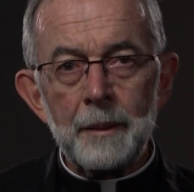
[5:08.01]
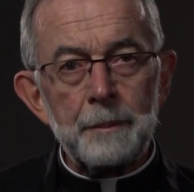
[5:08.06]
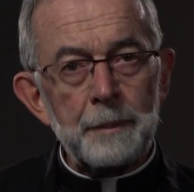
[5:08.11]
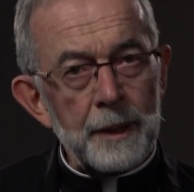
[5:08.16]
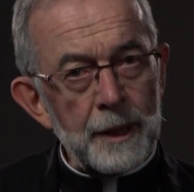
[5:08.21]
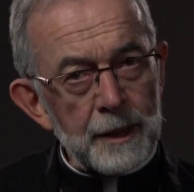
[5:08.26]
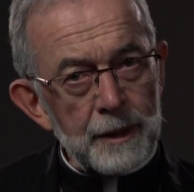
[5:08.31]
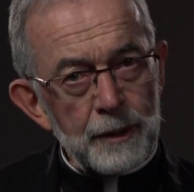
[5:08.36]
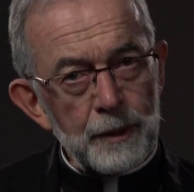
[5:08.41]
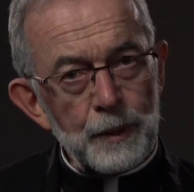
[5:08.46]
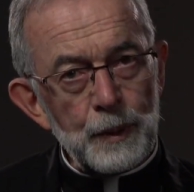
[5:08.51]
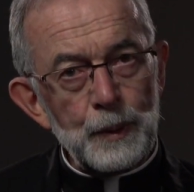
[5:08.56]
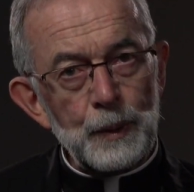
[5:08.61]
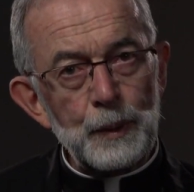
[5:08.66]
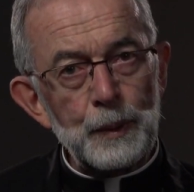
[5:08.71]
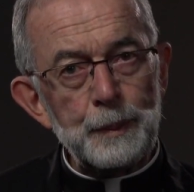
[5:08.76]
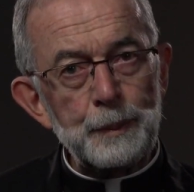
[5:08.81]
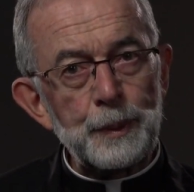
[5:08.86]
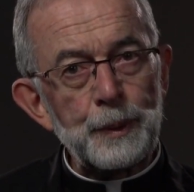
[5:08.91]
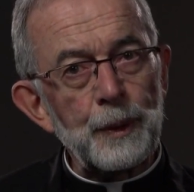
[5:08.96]
Part
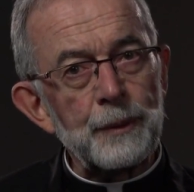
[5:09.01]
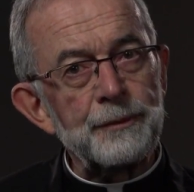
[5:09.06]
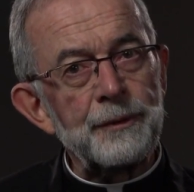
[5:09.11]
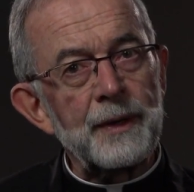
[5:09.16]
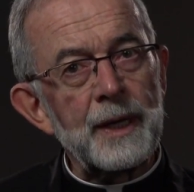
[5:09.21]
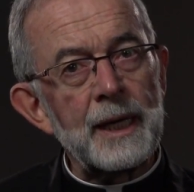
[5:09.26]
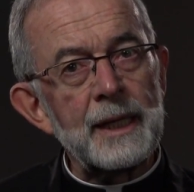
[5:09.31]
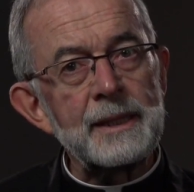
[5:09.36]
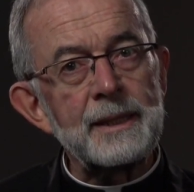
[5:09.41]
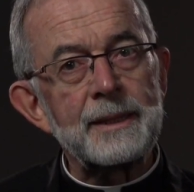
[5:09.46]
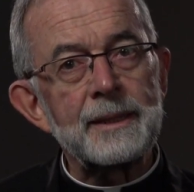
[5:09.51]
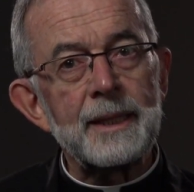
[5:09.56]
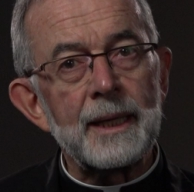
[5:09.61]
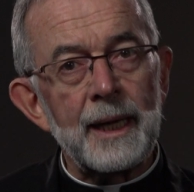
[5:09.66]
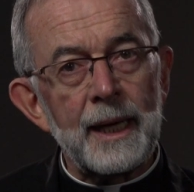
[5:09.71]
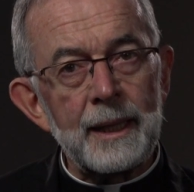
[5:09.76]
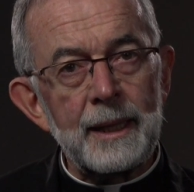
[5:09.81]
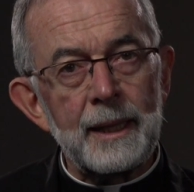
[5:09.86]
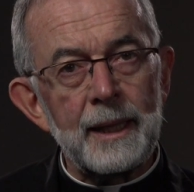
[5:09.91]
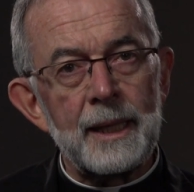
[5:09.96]
two provides
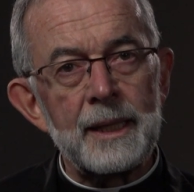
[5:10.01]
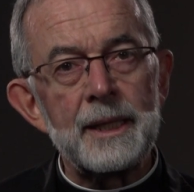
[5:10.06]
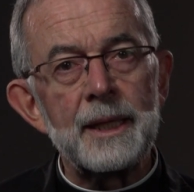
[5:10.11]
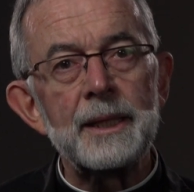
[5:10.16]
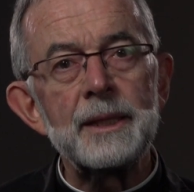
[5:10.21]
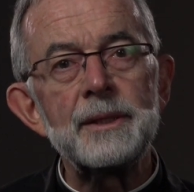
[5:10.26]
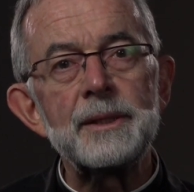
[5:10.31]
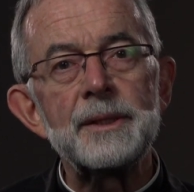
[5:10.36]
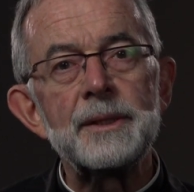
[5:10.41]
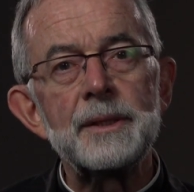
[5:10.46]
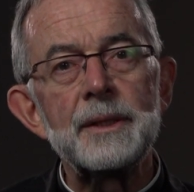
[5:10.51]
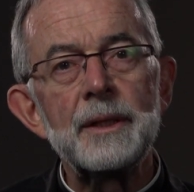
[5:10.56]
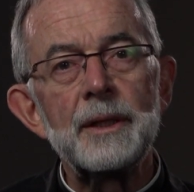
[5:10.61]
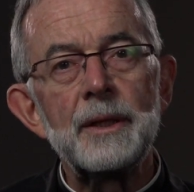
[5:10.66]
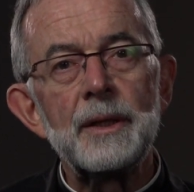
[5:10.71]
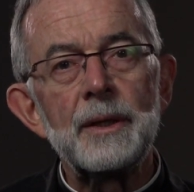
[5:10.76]
guidelines